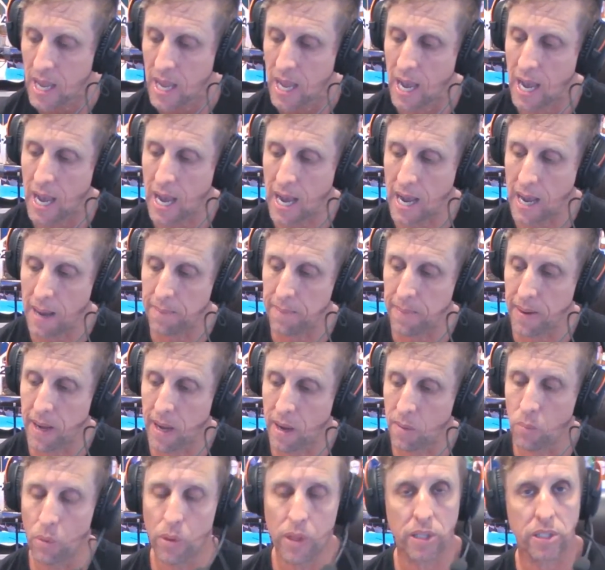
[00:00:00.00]

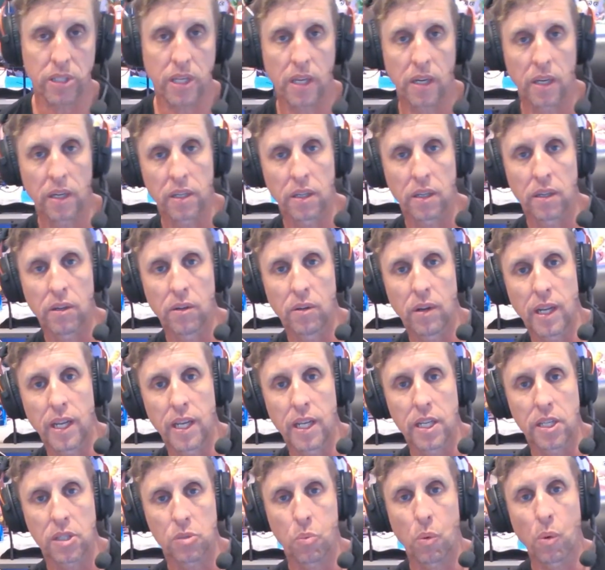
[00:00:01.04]
And what that's going to do
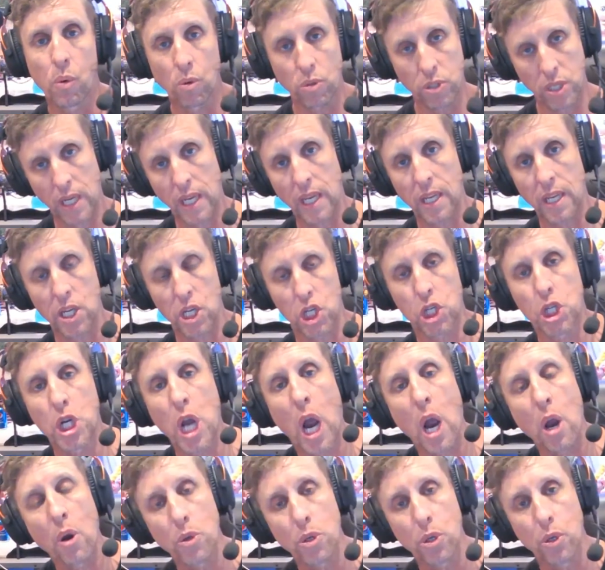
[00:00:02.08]
is we're also going to
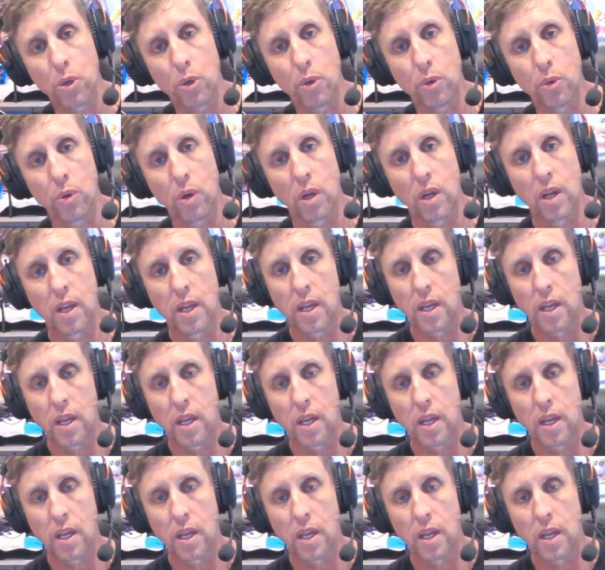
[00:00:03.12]
show you